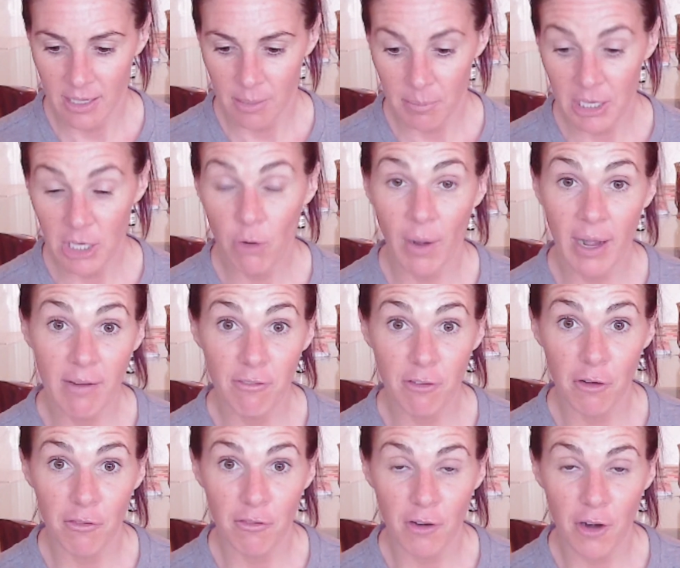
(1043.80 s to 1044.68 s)
Be
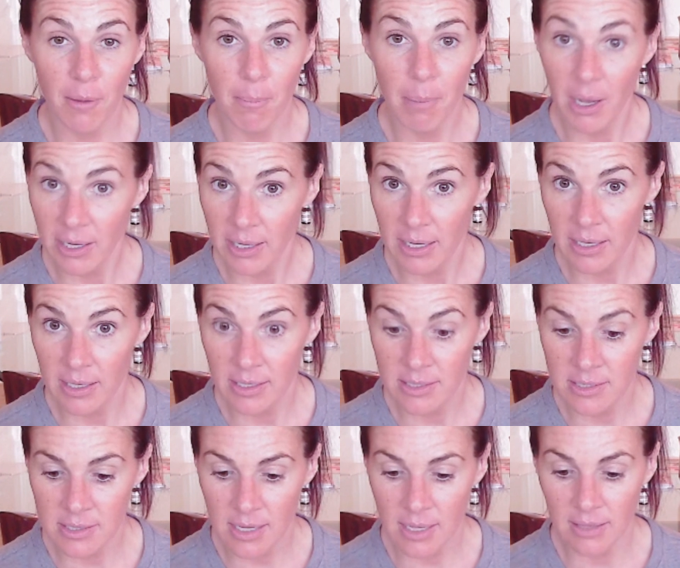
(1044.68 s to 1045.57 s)
grateful for
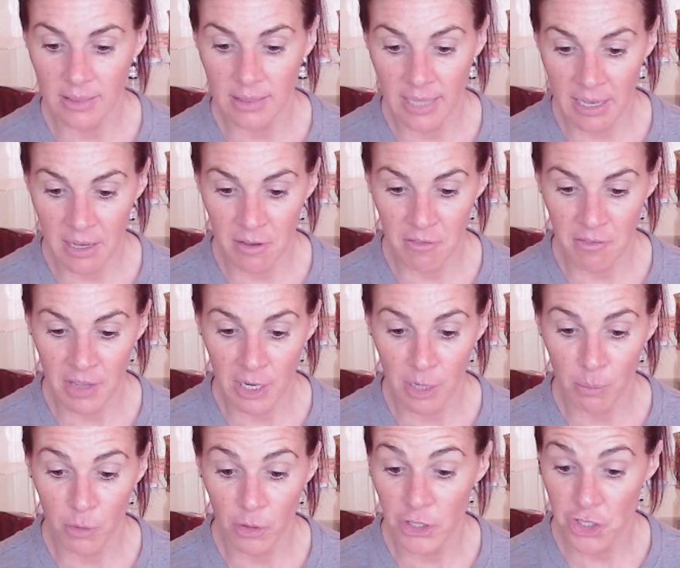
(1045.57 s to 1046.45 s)
abundance, live in
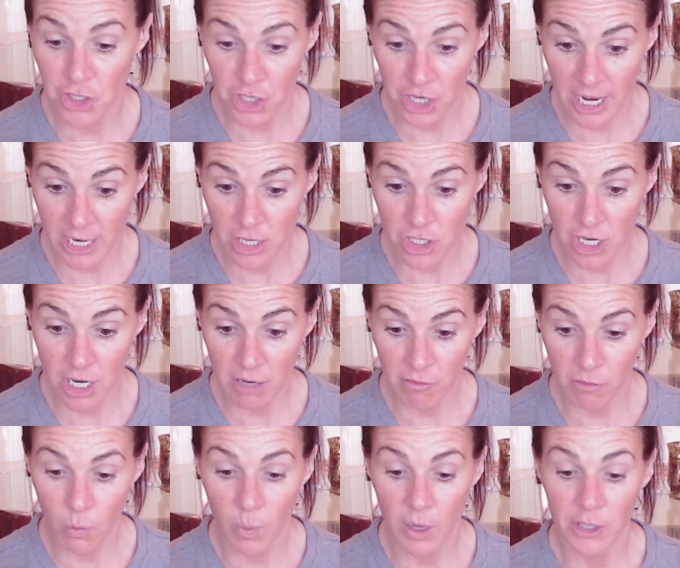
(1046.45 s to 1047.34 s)
appreciation
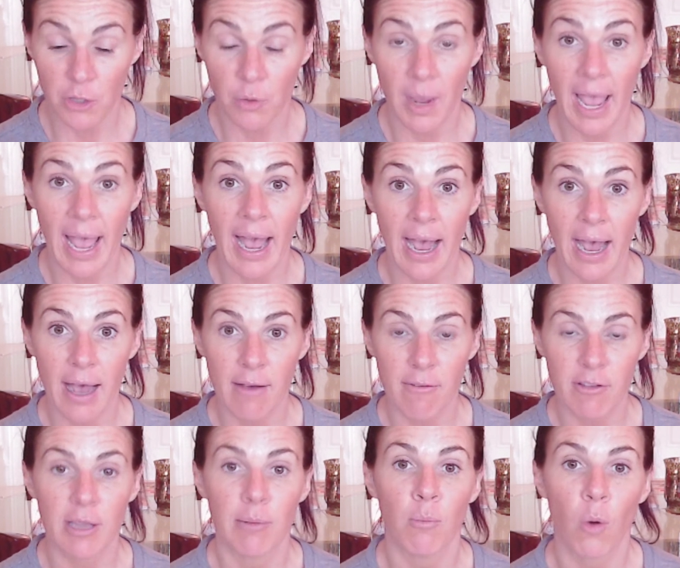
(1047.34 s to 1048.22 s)
for what you
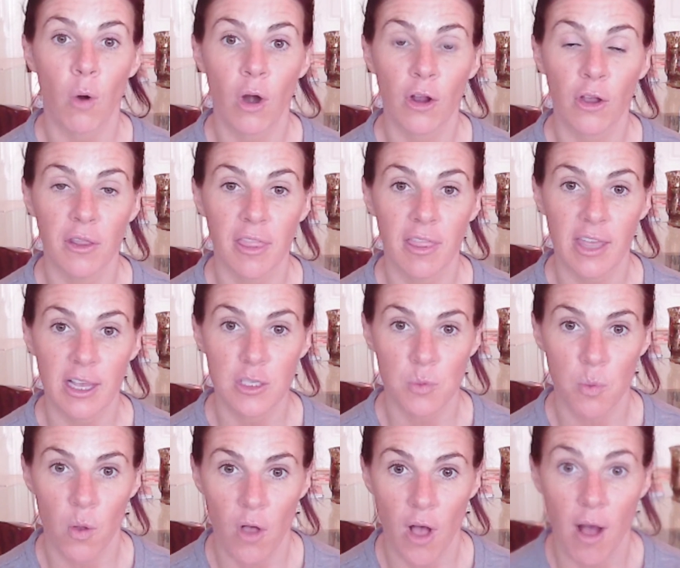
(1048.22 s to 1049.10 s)
have, and more good things
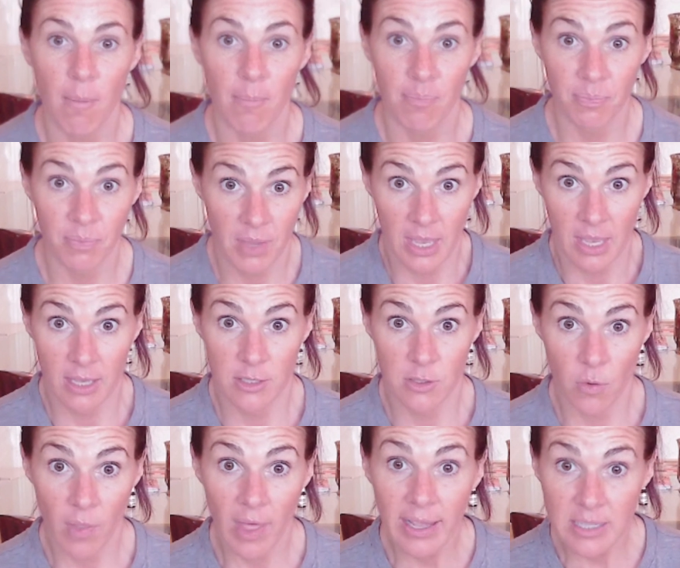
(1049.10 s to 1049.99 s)
will come.
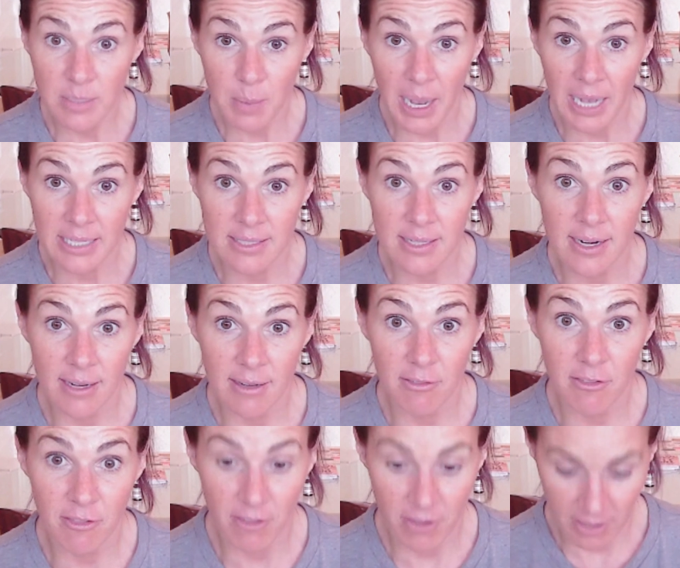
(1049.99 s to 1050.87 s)
So that's
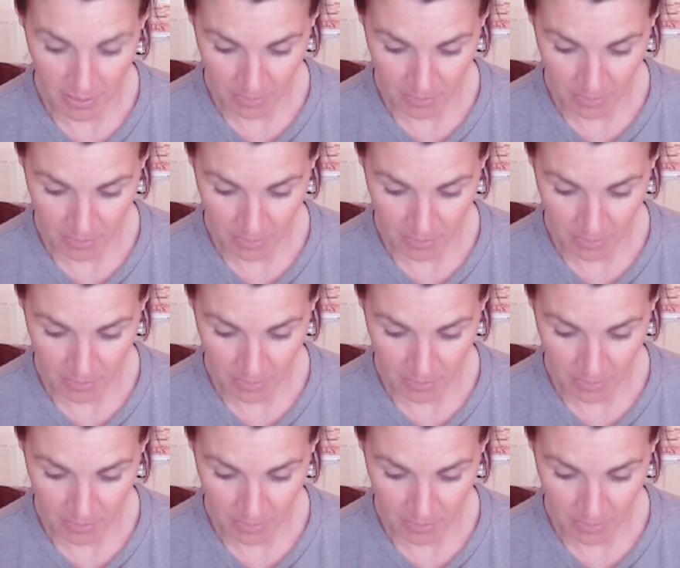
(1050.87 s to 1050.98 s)
positive.